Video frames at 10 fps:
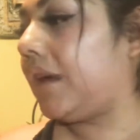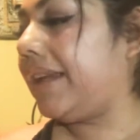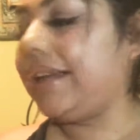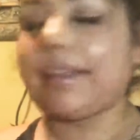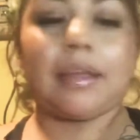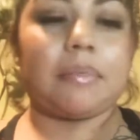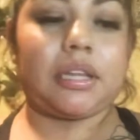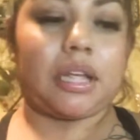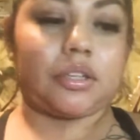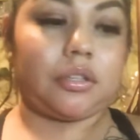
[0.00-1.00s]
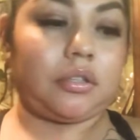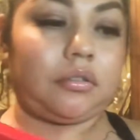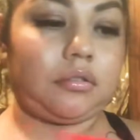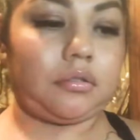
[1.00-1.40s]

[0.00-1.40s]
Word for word: I didn't get that many actually.